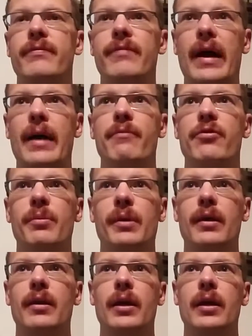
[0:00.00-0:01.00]
vibe to
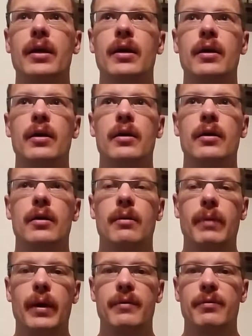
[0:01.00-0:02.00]
me. Like like